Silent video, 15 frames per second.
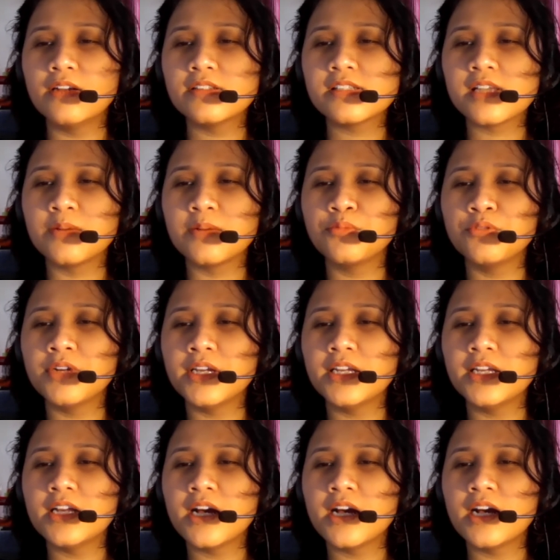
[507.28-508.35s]

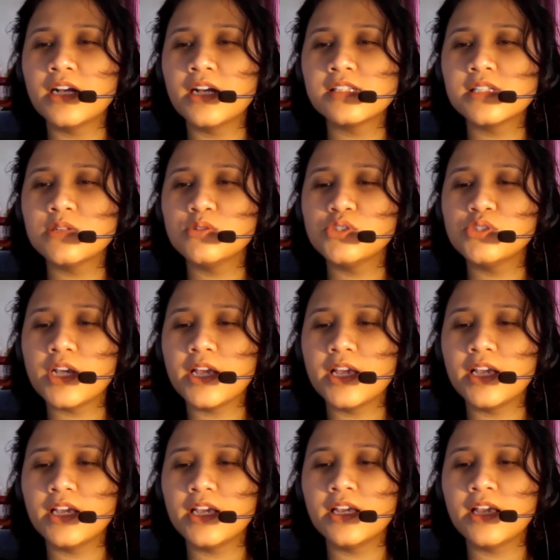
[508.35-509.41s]
Sabrina,
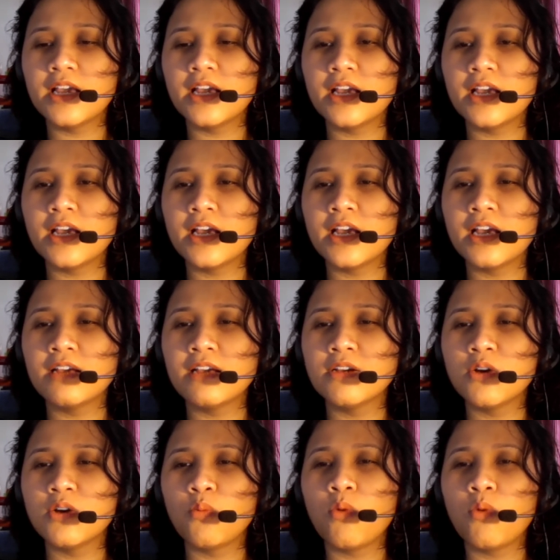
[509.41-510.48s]
Zujay,
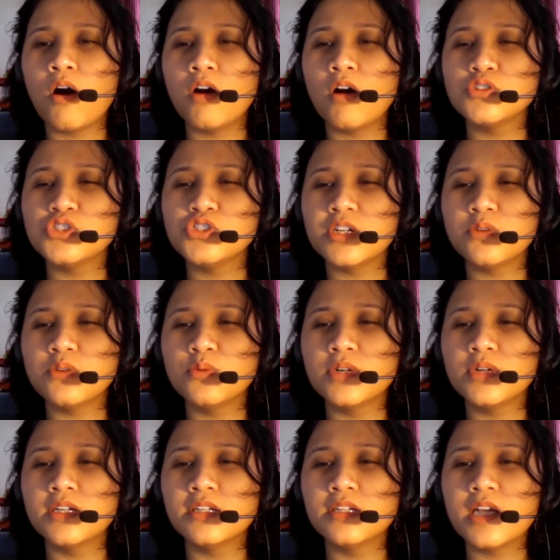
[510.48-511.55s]
Wong,
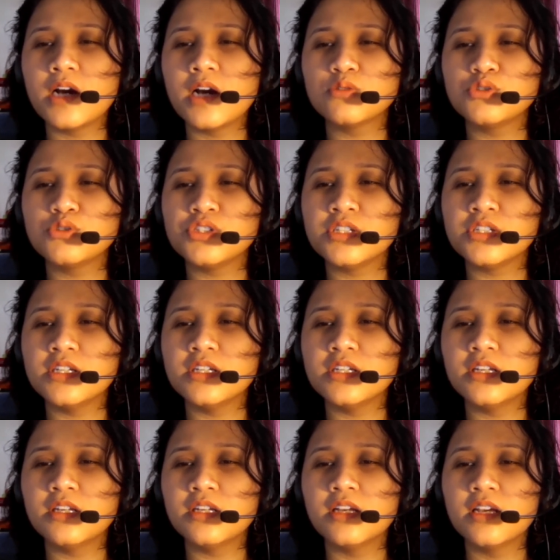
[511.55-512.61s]
Jingwen,
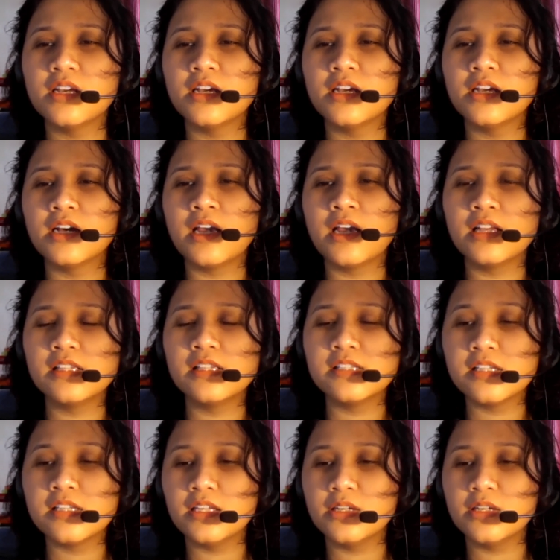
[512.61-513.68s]
Qi, and
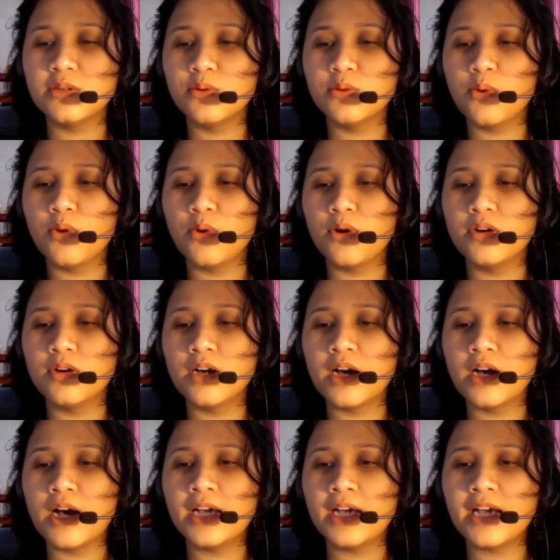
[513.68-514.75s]
Ziyu.
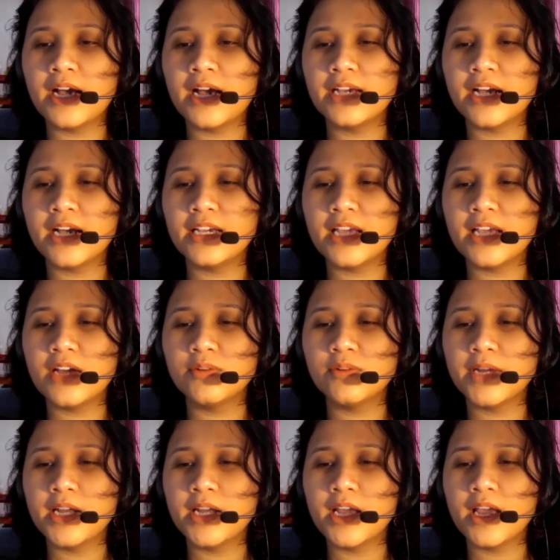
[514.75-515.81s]
Hi, hi, hi,
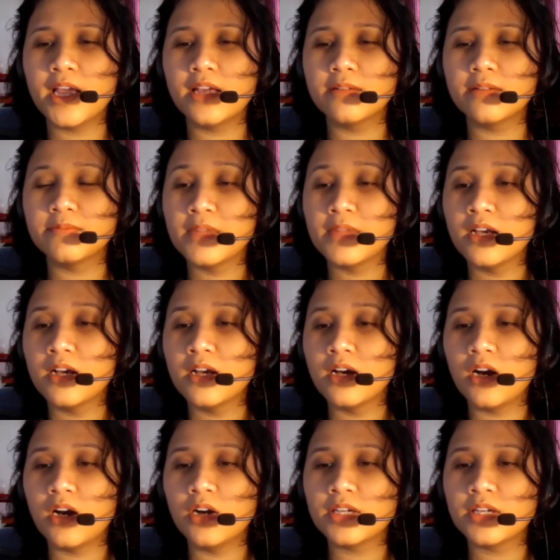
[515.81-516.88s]
everybody.
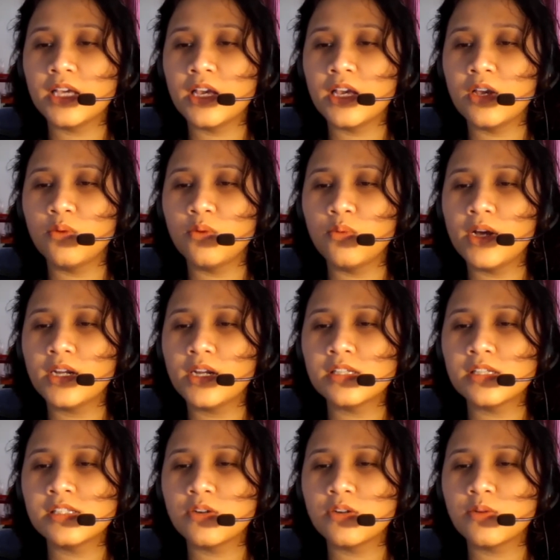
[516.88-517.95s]
Okay, what
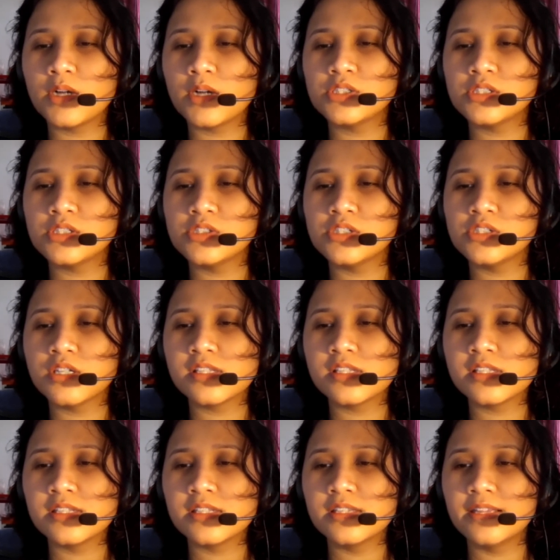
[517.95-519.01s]
is your question
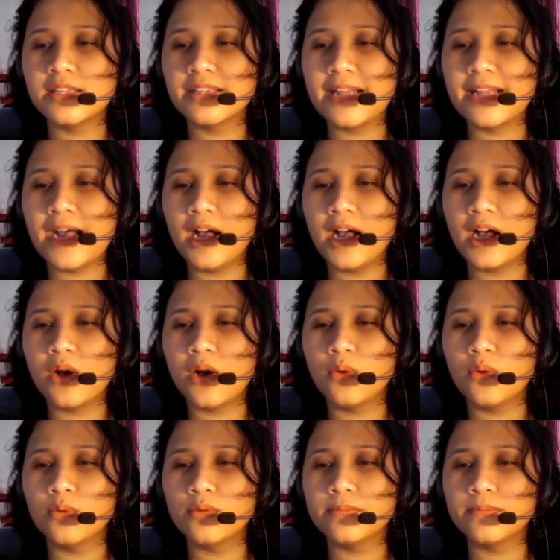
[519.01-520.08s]
just
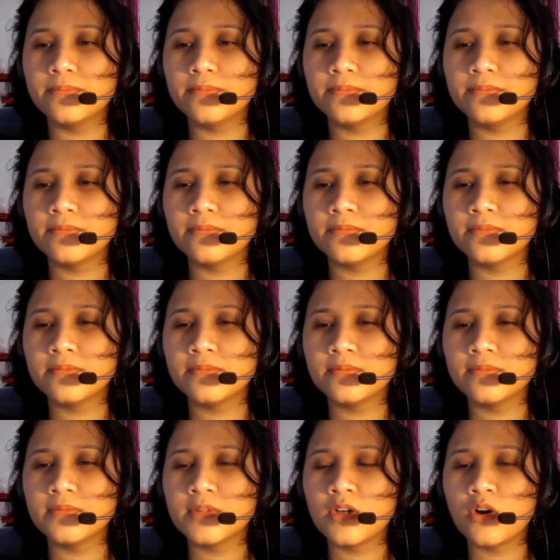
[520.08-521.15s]
now?
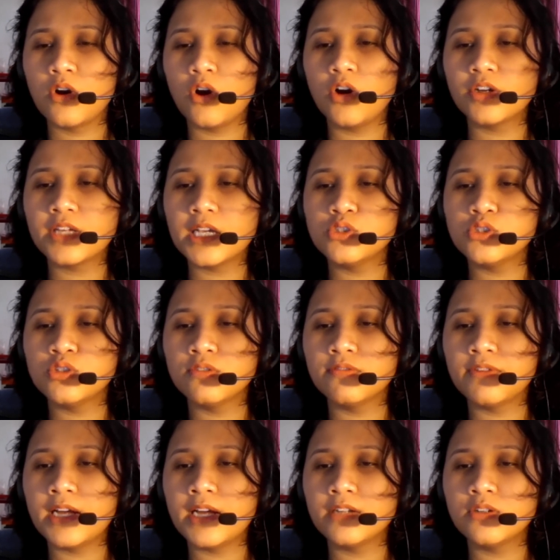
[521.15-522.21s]
Okay,
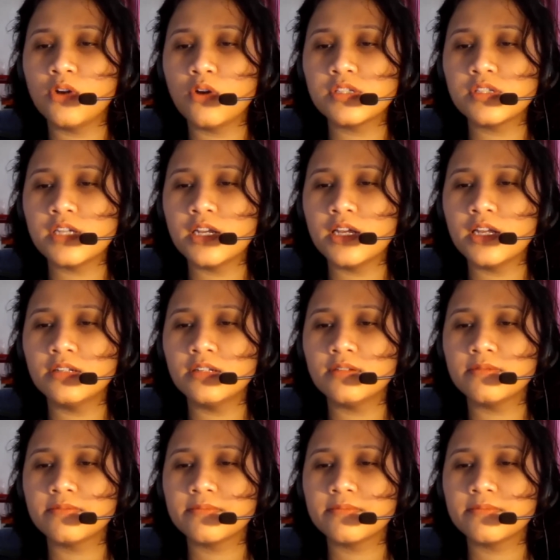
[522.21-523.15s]
Chufan noted.